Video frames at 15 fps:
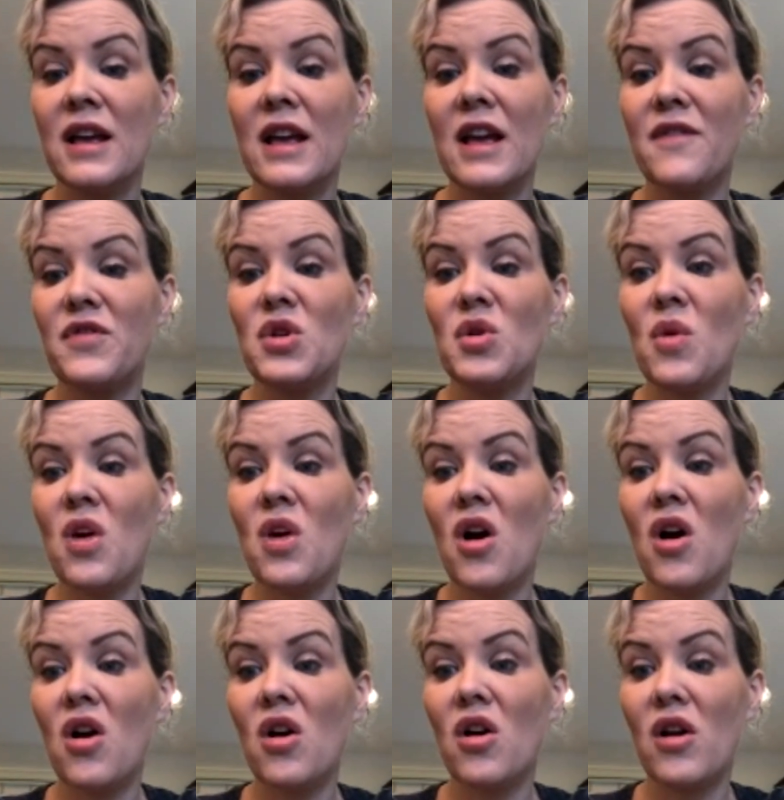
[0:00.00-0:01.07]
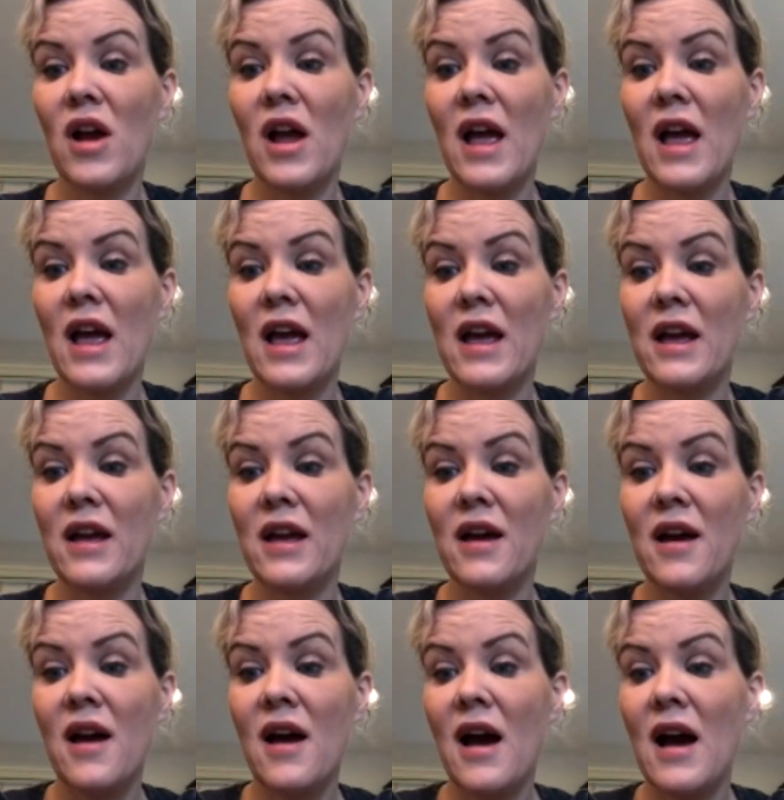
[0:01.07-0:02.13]
If you are
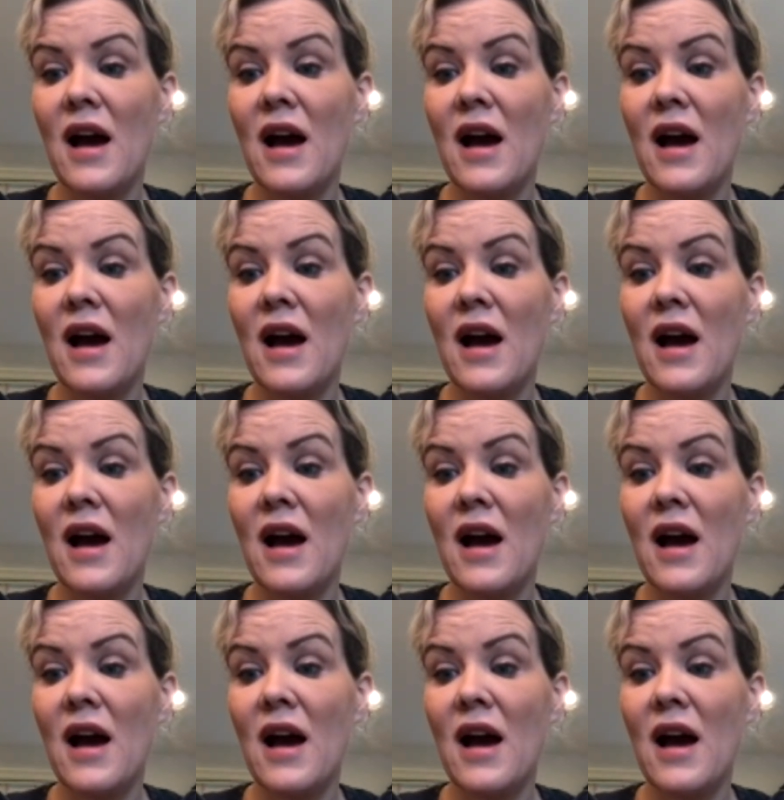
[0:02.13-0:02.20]
a